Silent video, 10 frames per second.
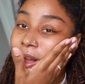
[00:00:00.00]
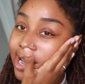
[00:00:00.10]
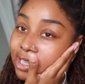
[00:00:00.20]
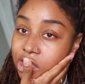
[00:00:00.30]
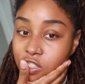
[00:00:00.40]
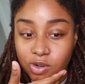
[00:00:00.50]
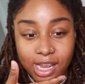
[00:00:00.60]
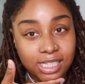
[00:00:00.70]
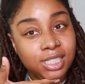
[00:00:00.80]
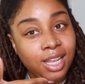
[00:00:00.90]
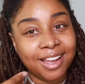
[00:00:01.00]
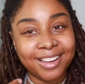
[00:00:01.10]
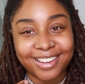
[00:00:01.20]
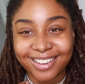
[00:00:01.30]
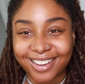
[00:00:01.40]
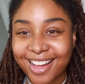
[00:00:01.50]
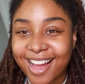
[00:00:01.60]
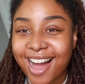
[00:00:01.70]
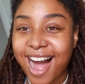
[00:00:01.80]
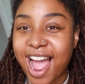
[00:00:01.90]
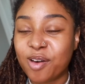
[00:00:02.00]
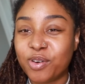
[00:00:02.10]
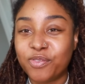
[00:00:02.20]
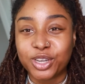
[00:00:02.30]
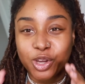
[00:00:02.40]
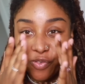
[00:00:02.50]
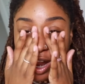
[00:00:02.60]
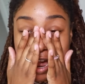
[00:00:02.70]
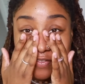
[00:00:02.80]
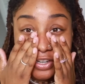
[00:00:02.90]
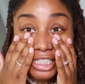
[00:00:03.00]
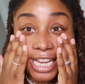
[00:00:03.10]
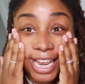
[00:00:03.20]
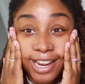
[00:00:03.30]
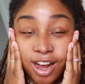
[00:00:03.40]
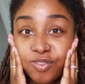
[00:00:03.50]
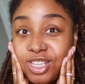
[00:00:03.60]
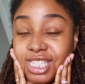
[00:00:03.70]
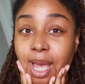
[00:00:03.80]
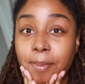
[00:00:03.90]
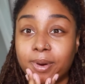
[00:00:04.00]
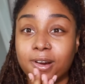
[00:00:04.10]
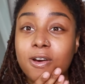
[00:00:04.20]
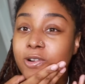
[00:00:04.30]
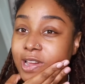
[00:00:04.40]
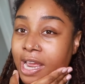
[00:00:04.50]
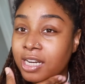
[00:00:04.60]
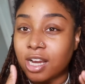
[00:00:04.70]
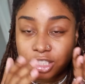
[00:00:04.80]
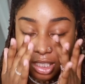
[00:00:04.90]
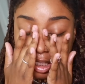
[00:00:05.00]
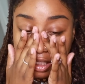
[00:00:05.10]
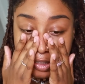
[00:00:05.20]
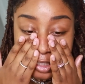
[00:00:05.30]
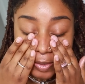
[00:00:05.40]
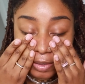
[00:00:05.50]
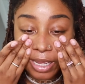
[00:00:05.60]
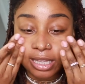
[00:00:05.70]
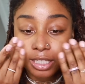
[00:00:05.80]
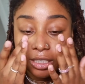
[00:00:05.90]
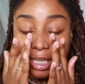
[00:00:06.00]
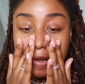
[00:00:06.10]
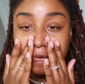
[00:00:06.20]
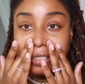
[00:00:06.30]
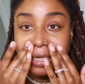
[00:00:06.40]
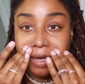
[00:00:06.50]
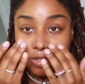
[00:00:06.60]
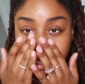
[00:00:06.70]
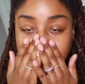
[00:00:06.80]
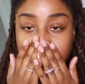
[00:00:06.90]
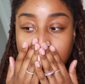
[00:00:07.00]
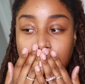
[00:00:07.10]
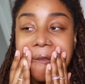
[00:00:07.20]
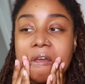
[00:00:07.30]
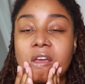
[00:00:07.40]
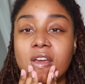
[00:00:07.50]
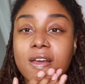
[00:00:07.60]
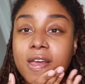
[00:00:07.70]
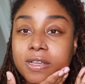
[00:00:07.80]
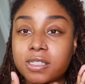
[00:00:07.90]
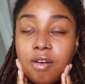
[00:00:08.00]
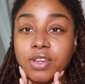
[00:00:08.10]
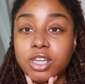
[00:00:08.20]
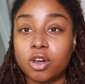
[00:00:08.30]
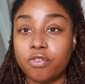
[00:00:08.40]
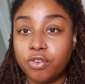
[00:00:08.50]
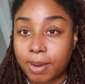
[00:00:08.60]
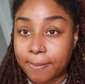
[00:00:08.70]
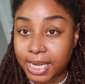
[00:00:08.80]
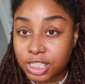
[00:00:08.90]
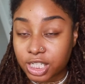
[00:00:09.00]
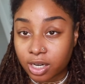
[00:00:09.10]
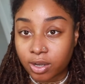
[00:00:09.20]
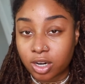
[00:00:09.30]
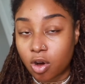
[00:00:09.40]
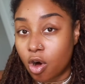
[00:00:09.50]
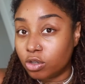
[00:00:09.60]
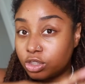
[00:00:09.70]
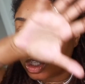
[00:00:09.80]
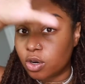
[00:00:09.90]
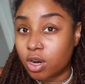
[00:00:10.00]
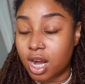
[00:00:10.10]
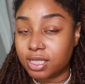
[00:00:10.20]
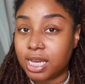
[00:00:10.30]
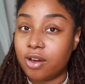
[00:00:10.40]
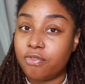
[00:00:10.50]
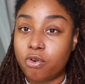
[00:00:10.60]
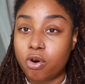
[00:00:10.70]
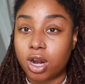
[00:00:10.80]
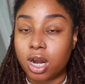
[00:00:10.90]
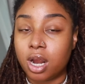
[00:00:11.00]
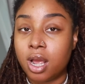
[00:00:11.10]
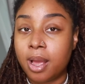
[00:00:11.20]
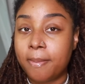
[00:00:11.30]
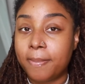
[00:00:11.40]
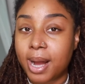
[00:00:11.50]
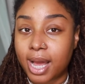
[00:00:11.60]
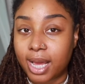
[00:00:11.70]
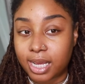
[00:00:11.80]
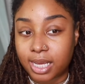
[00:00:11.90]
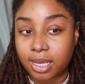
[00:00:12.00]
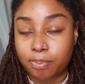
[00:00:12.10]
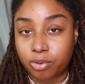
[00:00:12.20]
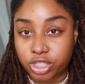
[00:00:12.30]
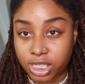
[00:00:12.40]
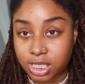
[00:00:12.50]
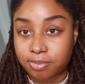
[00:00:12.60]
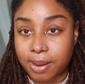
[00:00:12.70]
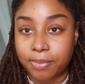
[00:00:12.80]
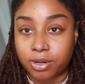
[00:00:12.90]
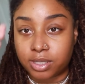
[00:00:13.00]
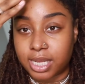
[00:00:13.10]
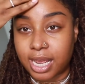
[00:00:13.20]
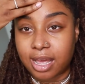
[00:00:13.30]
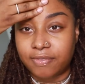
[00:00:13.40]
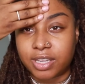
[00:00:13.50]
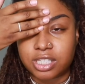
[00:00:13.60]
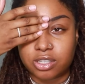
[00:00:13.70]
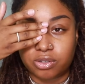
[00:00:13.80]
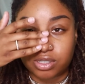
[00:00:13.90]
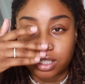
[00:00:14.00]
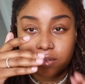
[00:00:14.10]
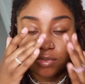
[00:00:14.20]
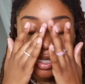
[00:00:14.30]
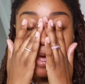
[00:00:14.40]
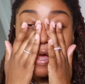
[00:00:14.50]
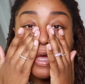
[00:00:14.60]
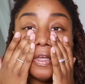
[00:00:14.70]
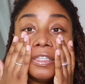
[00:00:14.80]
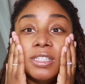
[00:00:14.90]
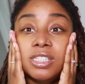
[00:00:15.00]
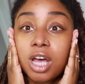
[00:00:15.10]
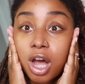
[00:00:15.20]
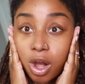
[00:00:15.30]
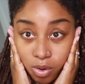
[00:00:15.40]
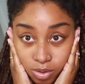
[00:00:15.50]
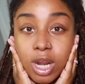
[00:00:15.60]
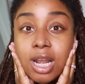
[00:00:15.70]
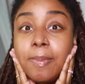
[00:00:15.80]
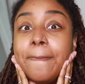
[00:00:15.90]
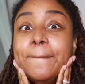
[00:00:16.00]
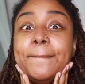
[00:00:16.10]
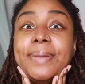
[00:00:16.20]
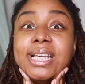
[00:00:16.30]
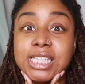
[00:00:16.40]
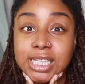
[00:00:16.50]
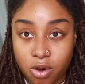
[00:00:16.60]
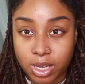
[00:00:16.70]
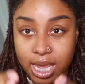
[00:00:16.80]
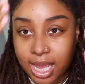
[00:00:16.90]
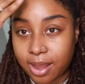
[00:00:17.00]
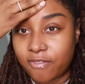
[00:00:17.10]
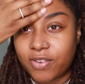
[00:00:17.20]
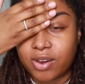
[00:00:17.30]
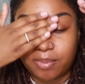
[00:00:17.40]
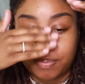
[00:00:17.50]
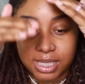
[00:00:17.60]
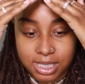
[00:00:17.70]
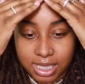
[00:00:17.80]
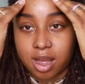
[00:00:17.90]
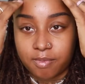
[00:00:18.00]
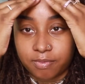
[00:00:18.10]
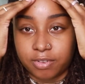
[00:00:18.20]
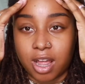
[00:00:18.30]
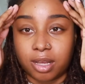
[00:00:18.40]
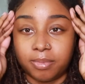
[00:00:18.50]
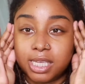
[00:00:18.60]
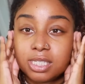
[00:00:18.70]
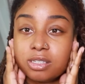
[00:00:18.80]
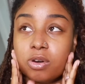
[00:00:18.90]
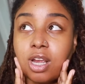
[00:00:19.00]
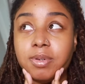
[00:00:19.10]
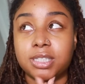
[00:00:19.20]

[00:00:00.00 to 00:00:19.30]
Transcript: highly stressed. I have a video for every day of December, okay? Not just until Christmas, but literally every day of December. And a video for my main channel and also content for my bougiest members that have exclusives. So we're gonna be busy, okay? Very busy come Vlogmas or come